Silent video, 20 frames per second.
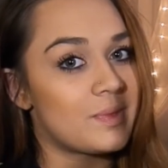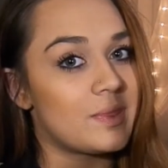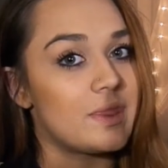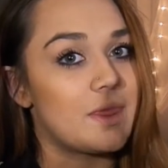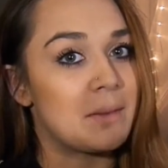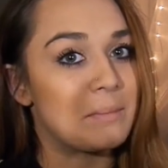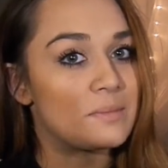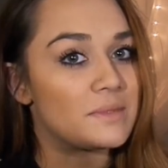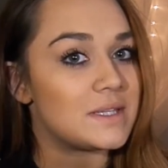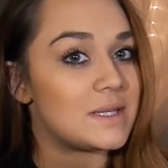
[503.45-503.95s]

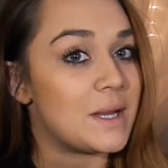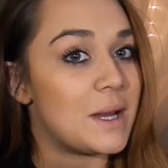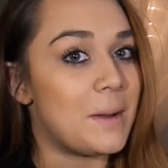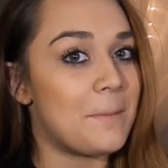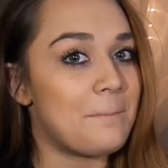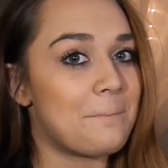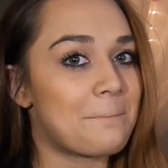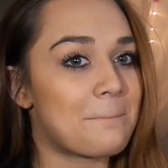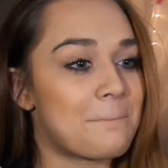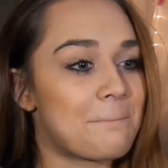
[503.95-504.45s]
thumbs it
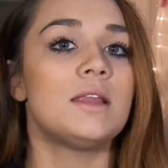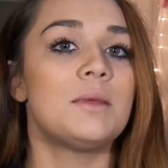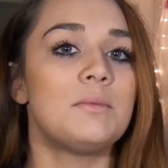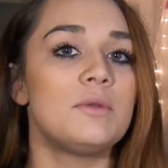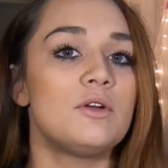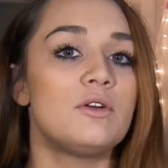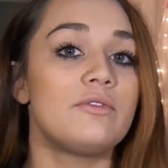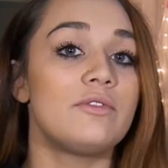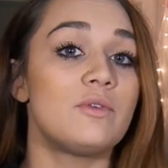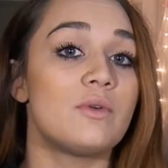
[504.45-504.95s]
up. Let me
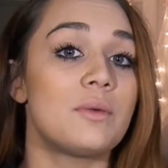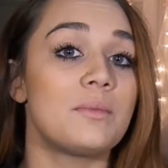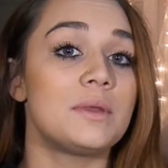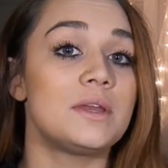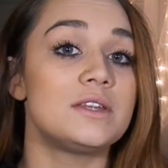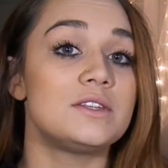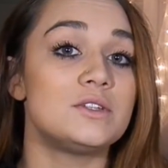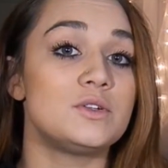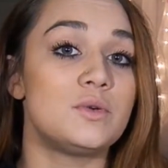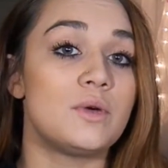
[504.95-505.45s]
know if you want me
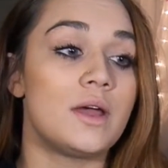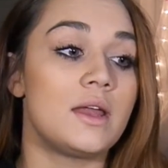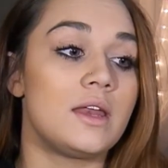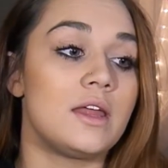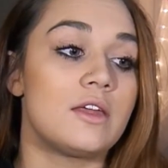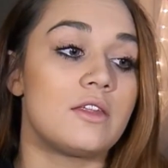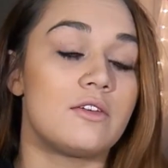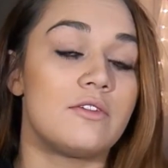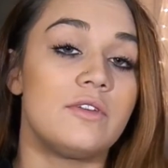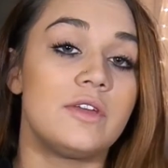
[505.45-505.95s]
to do any
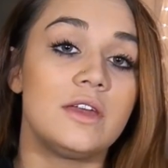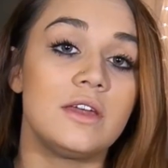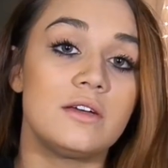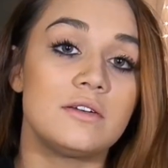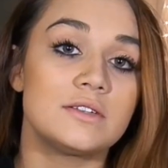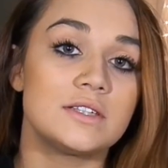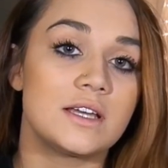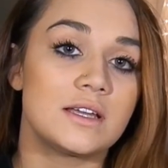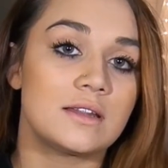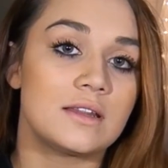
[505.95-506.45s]
other
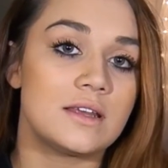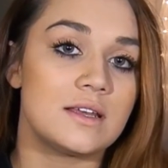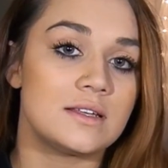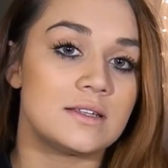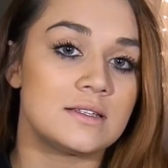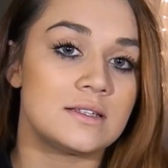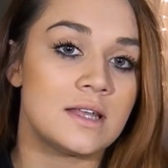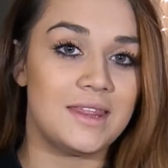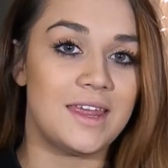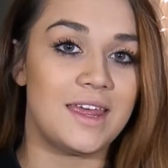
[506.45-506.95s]
videos like this.
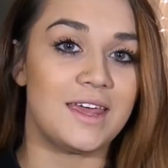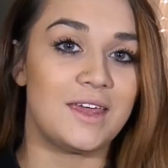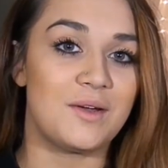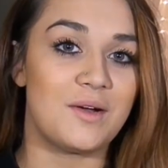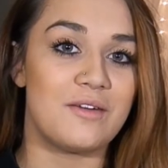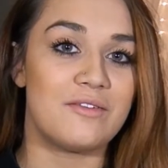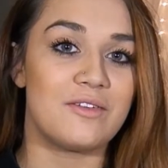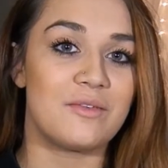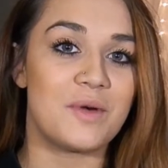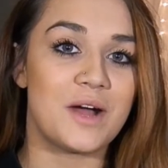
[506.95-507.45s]
Thank you
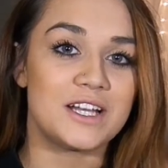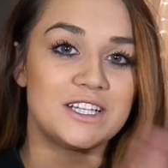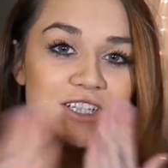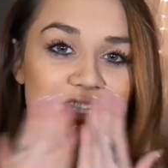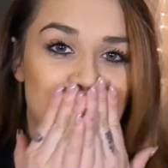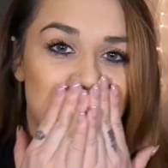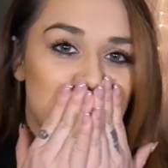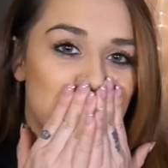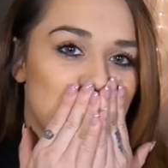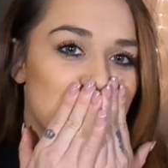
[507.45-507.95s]
all for watching.